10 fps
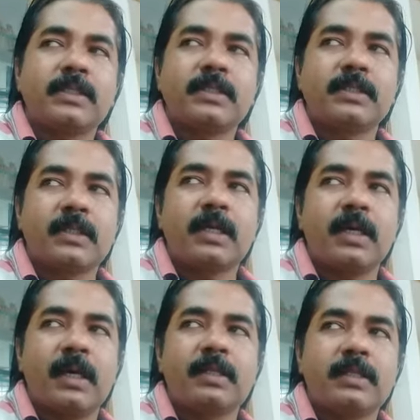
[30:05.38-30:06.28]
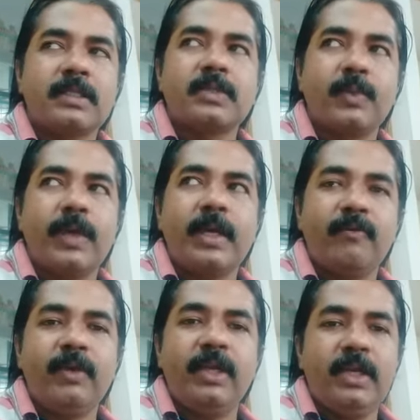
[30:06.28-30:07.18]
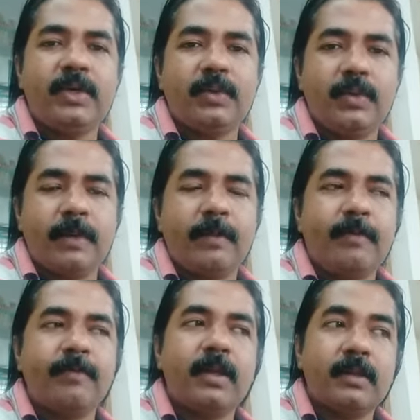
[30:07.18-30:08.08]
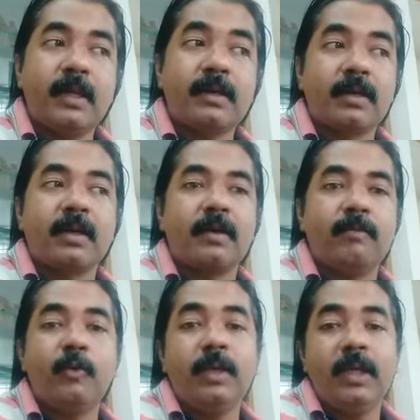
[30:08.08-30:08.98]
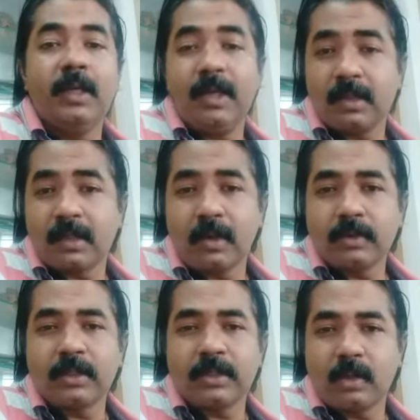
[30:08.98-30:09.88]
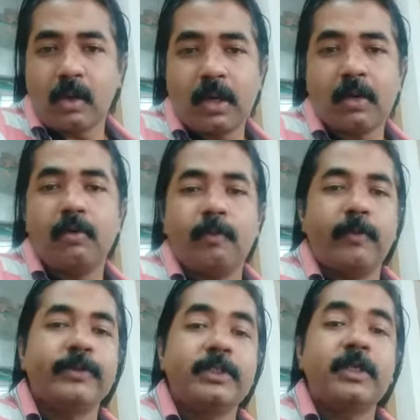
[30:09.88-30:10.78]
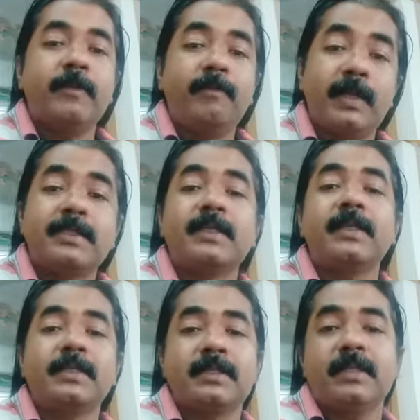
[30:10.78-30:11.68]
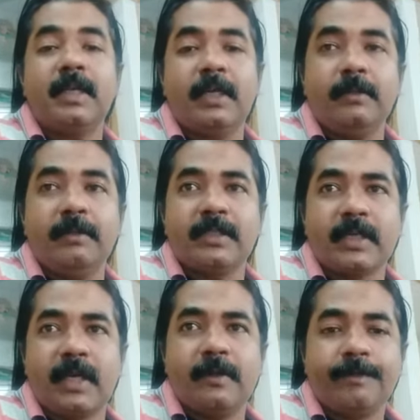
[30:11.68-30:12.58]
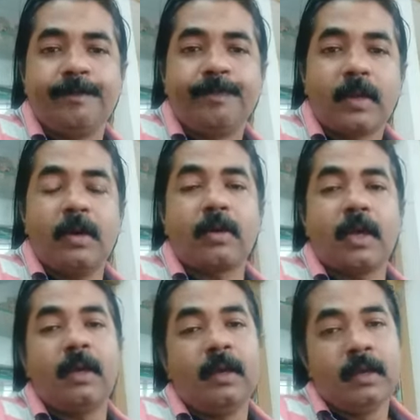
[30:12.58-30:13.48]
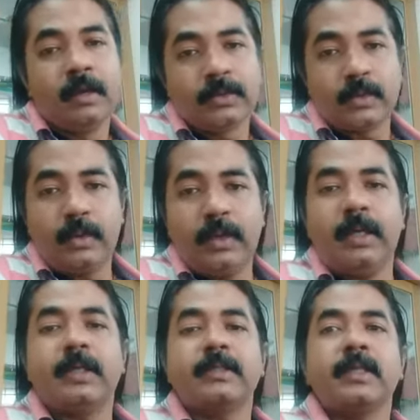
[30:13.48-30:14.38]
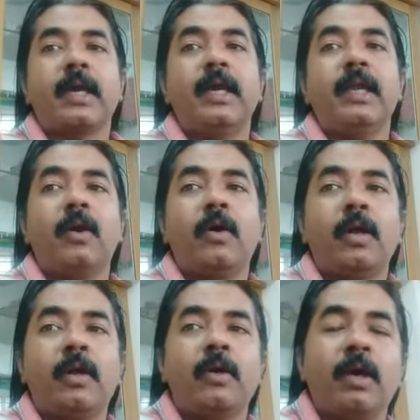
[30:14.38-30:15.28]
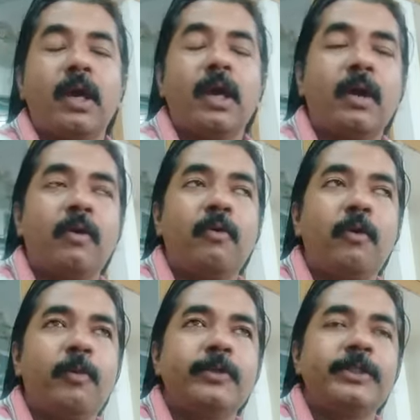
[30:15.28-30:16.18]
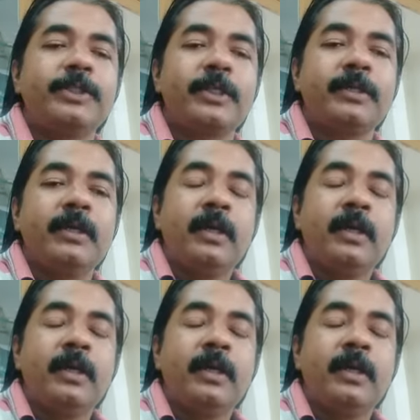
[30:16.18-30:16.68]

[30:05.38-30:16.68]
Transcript: is where we need to remember that moon in 8th house is not a good position, plus it is an enemy sign. Okay, so it is again not a good position